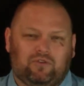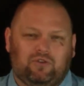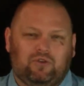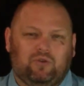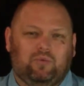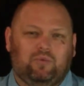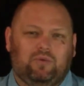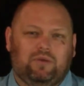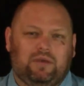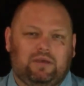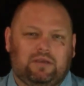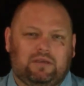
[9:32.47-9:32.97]
2
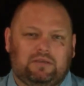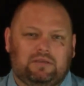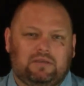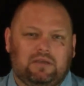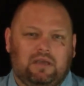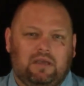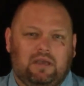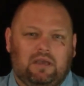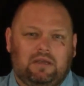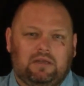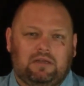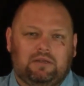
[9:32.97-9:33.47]
weeks
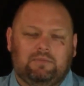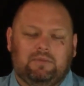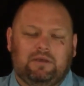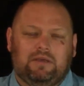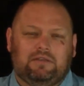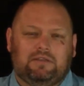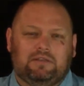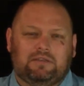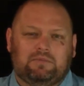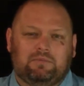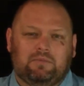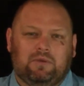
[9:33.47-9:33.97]
to make
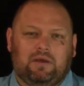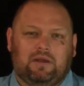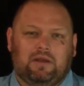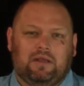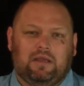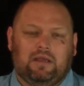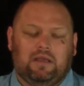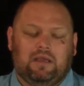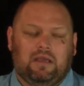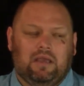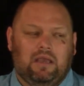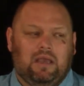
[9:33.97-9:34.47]
this
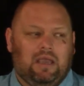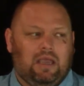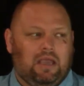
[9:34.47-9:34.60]
money,